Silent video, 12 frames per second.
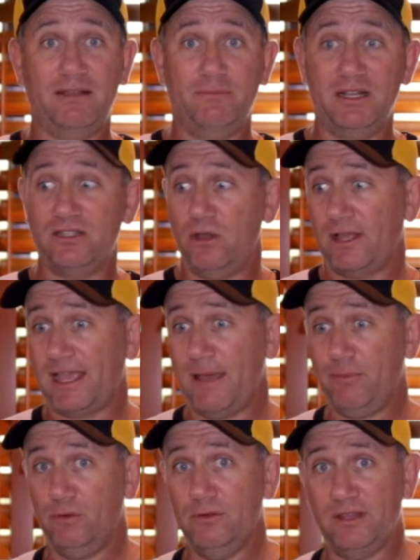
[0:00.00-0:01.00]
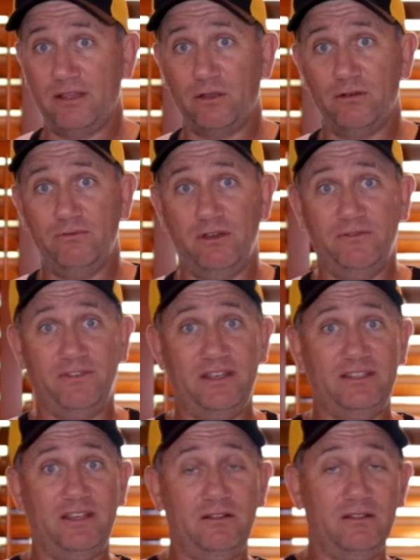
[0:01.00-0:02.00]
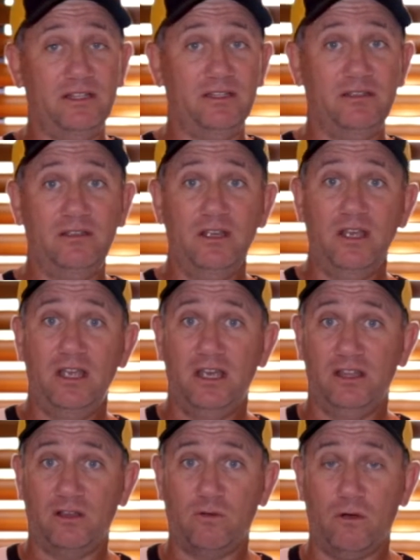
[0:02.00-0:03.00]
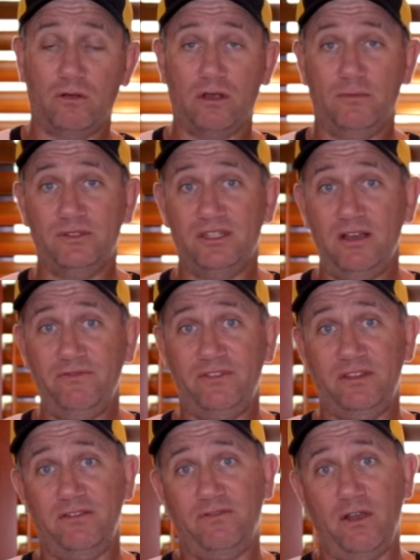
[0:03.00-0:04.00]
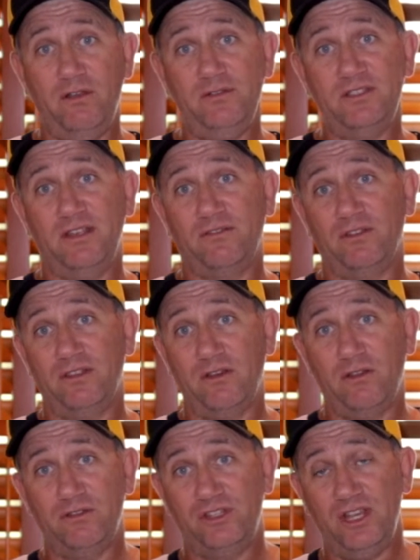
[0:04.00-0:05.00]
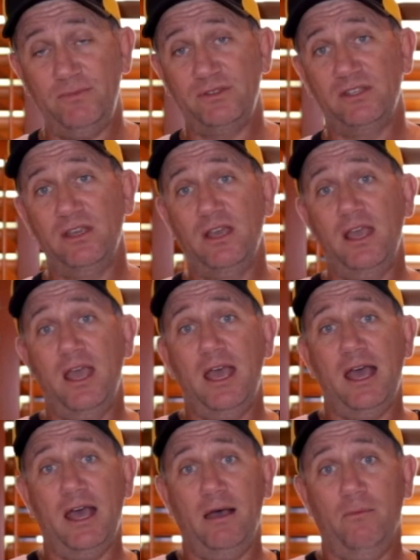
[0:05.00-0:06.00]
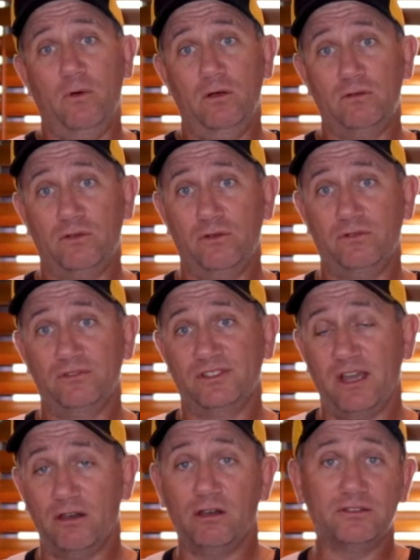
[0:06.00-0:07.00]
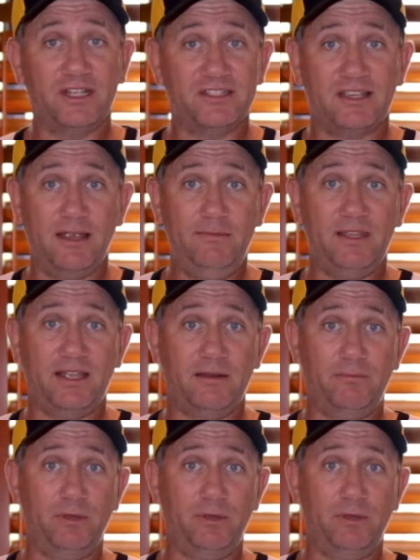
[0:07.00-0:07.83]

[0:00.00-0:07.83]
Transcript: much like Apple, they got rid of Intel and the Qualcomm stuff in their phones. They've got their own chips. Well, Google's going on that same. They're going